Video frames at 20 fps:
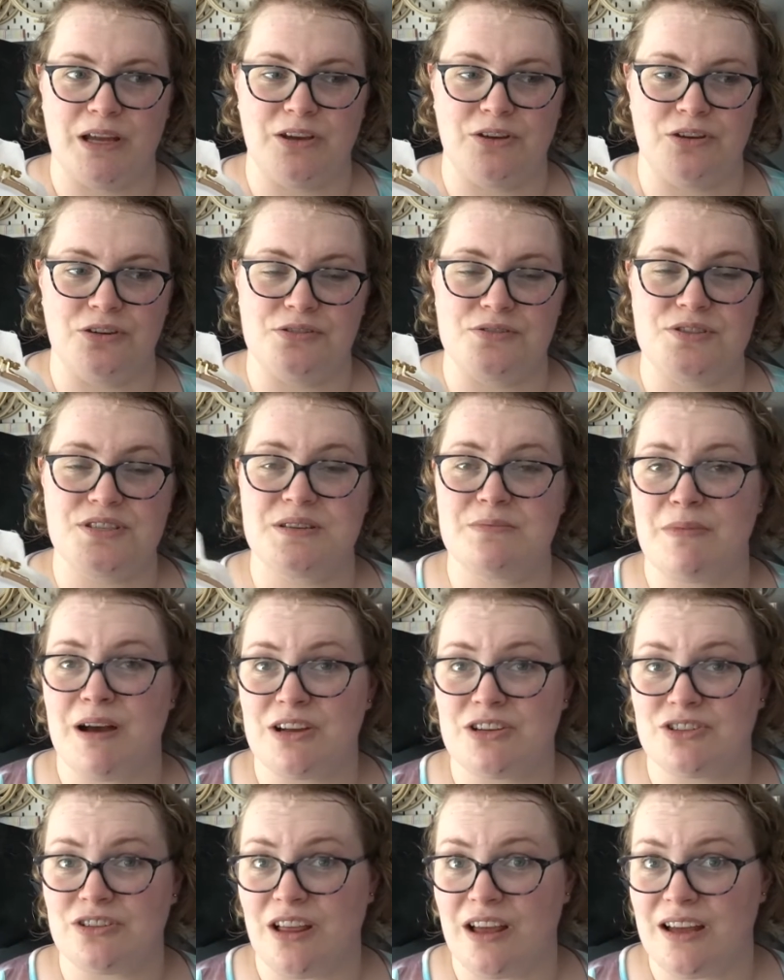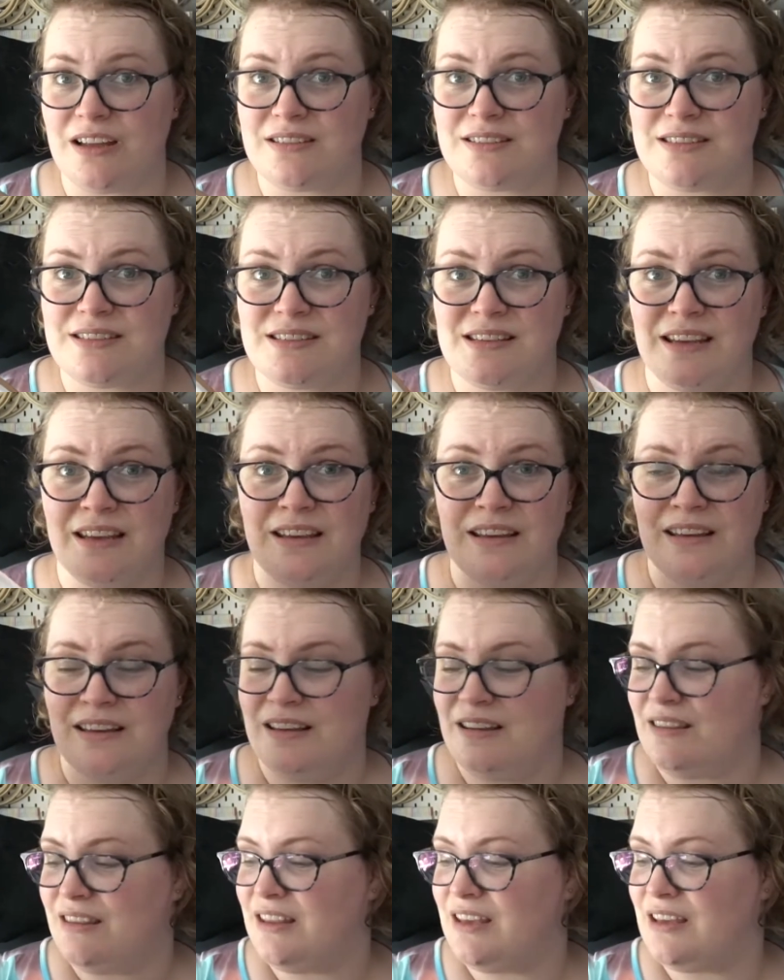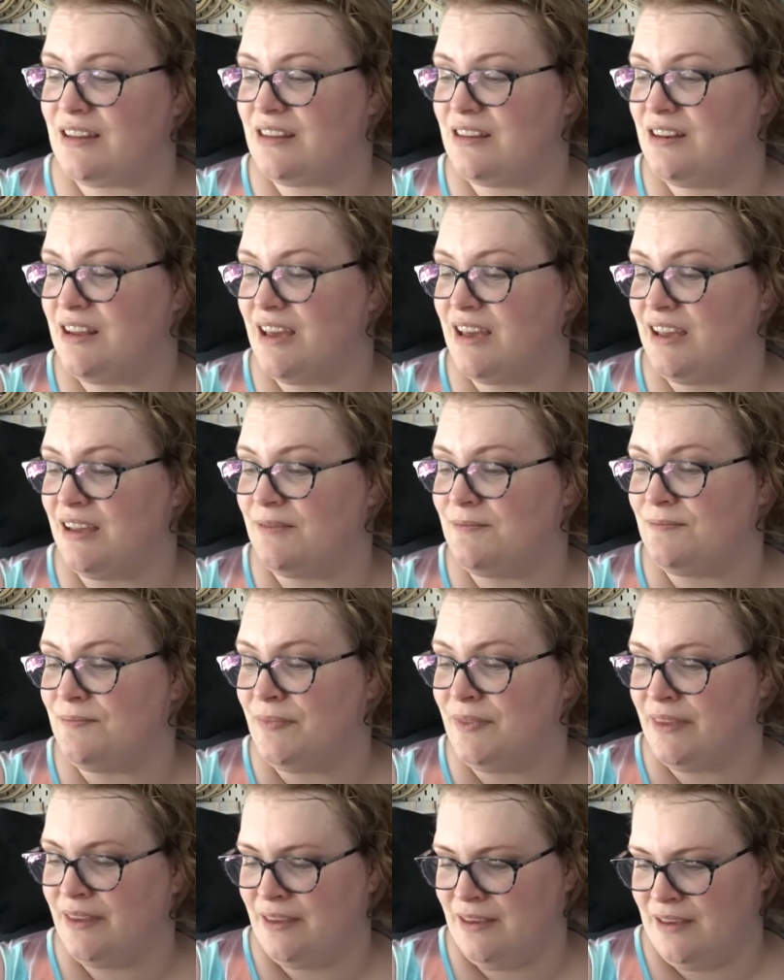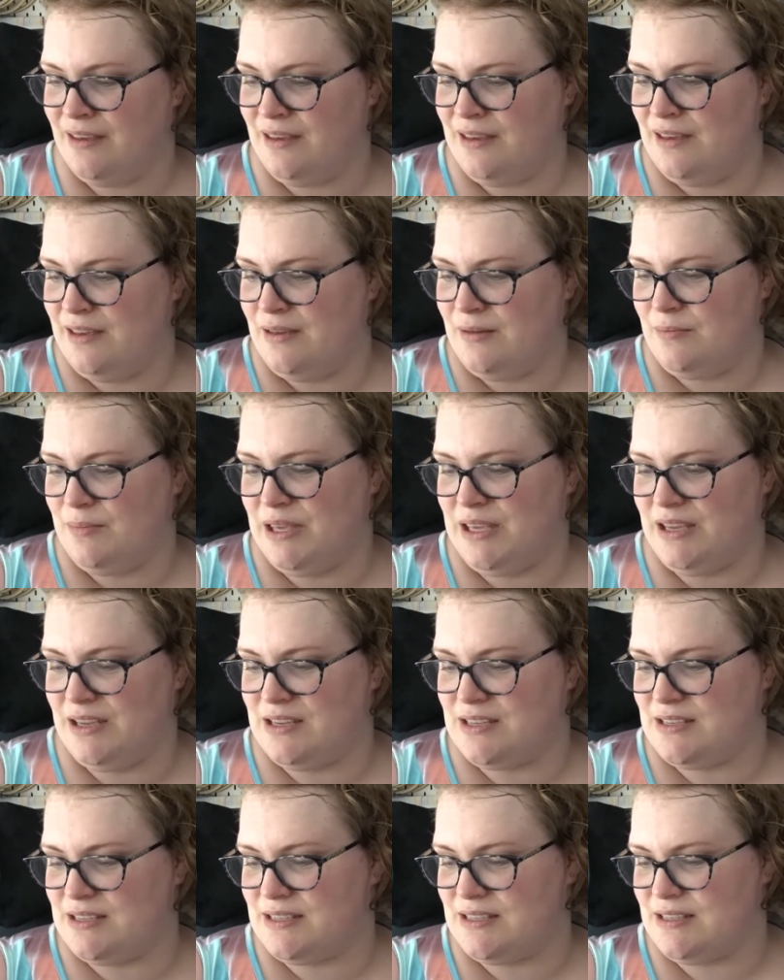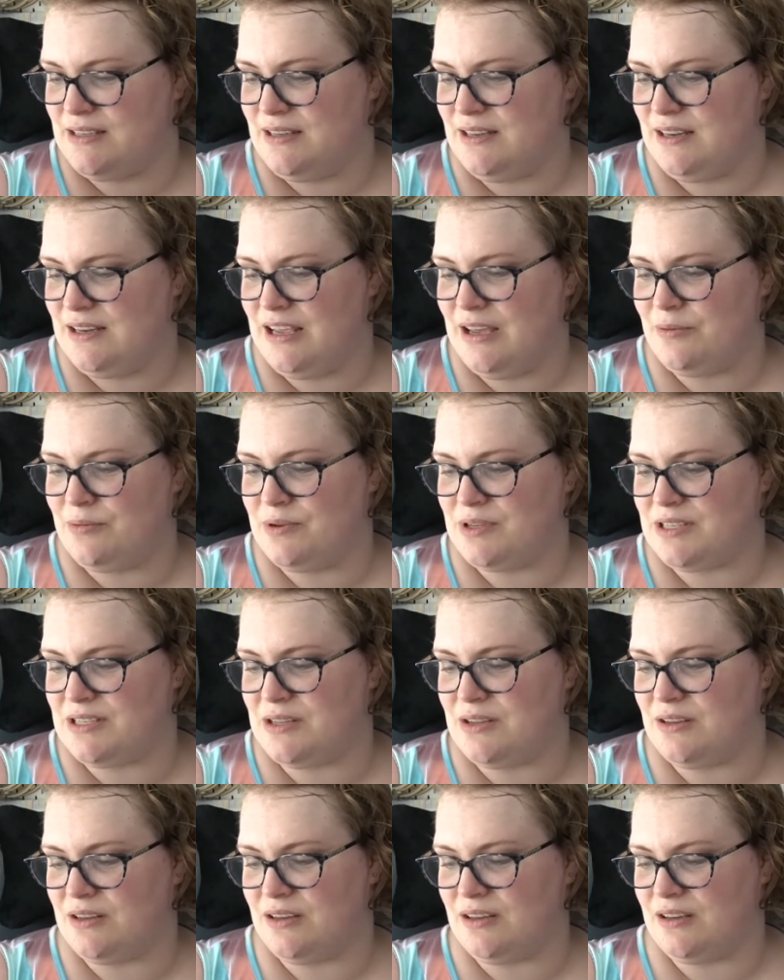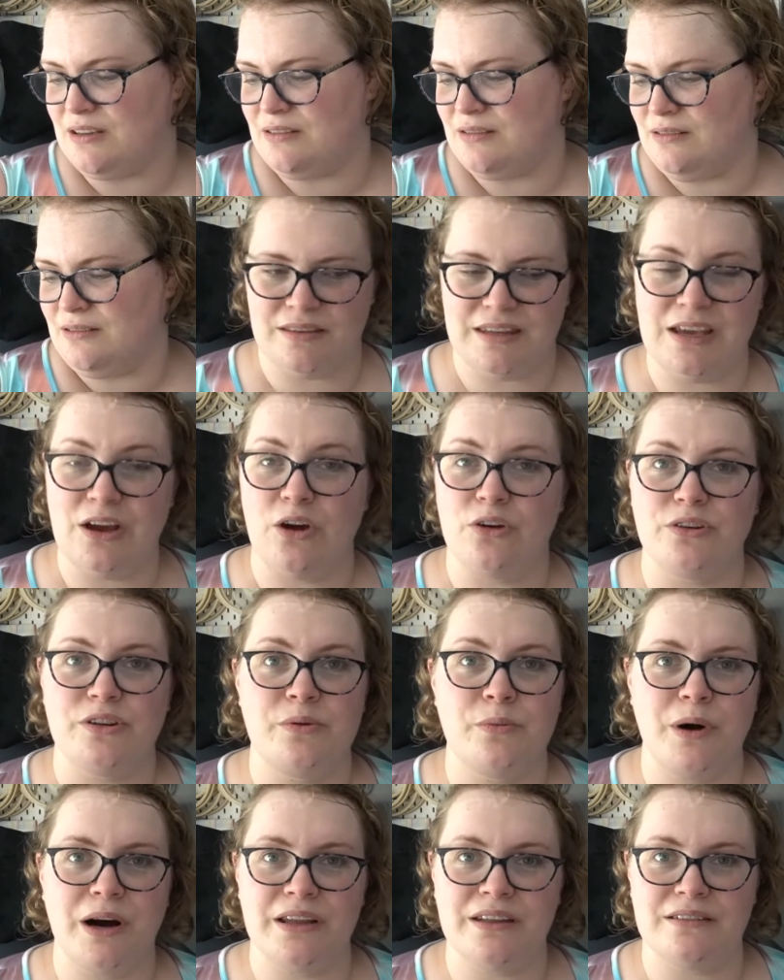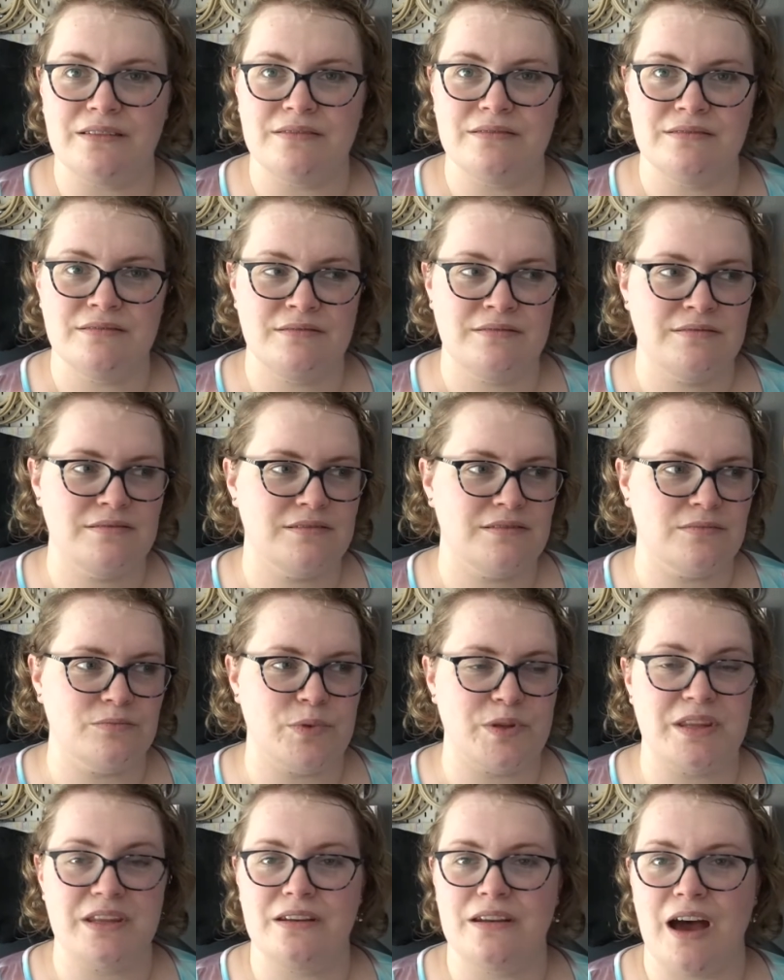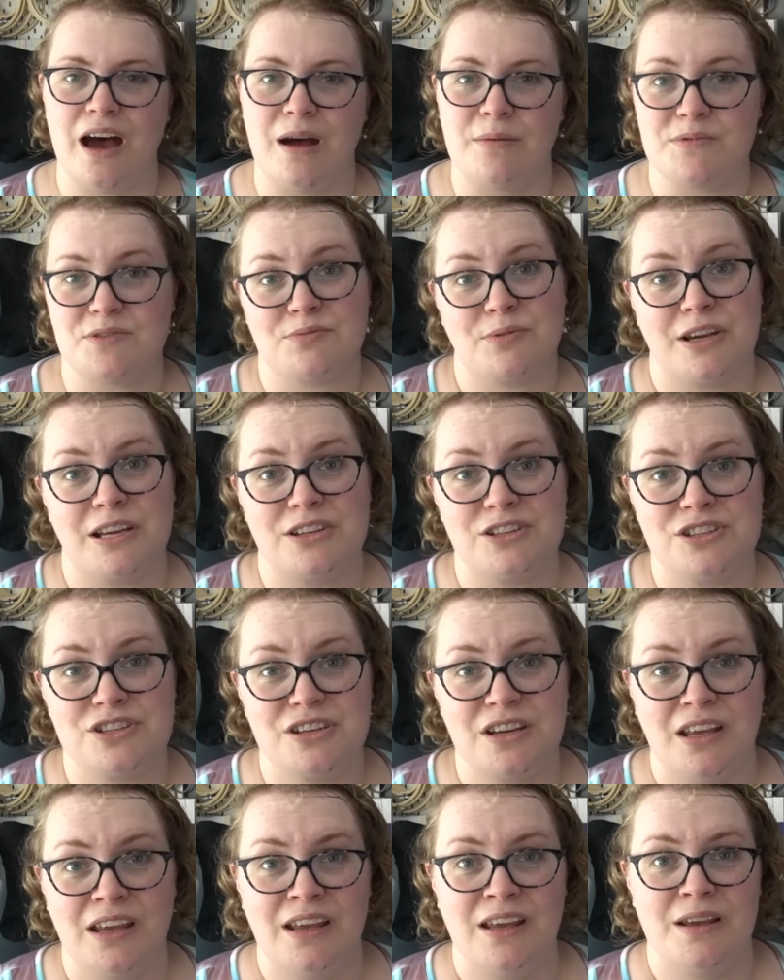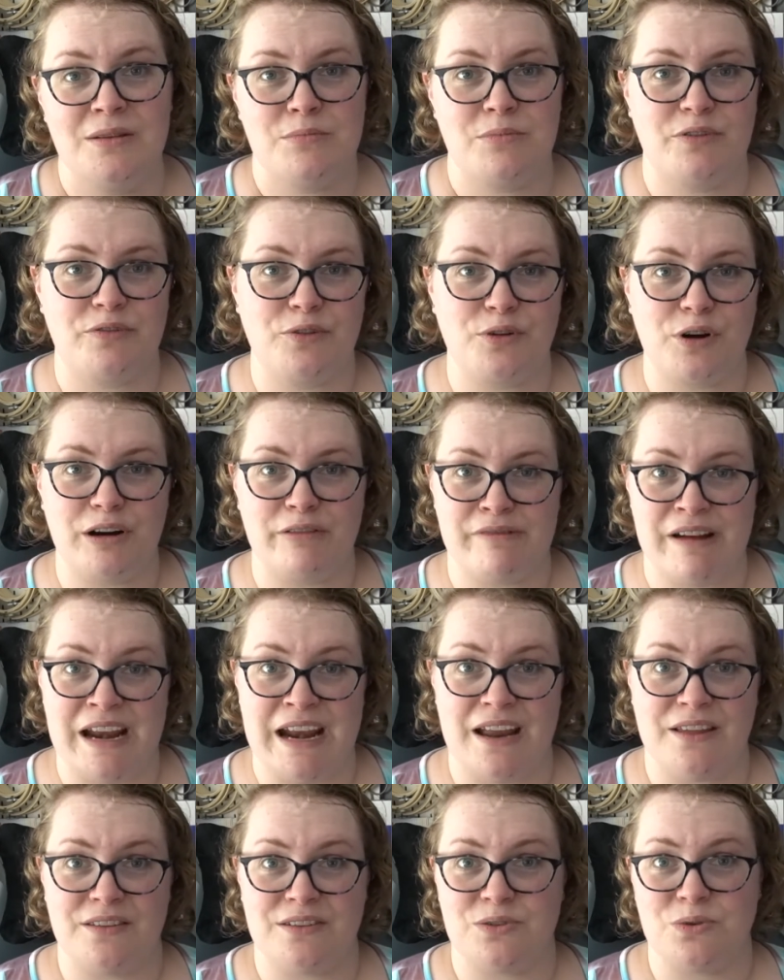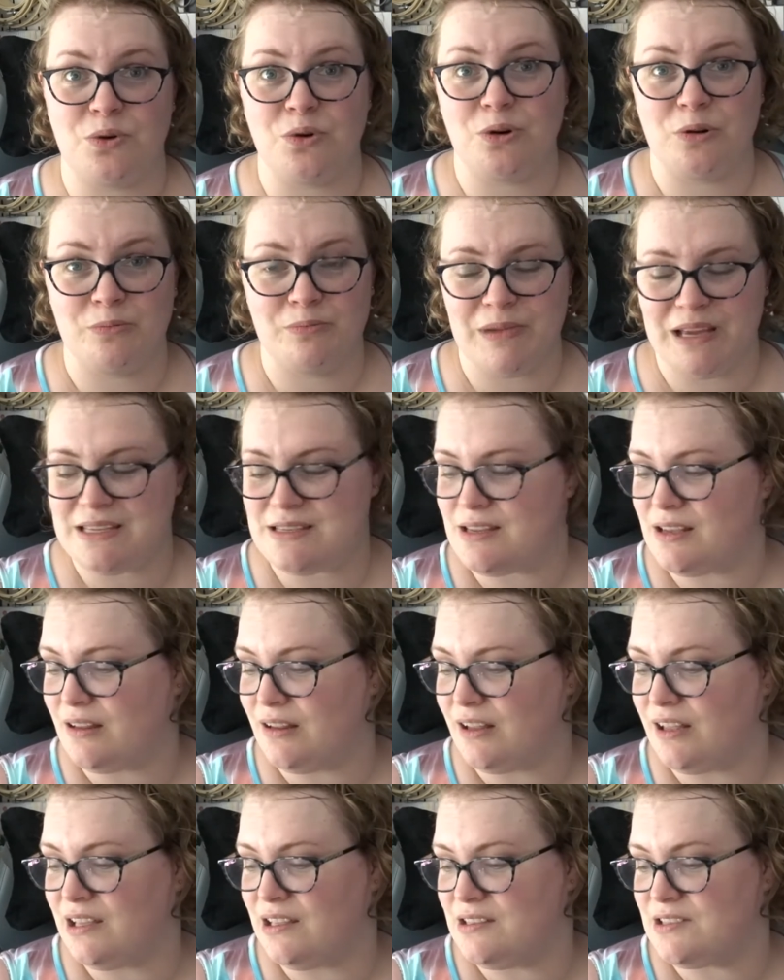girls to martial arts the other day because it was the only one within arm's reach before I ran out the door, basically.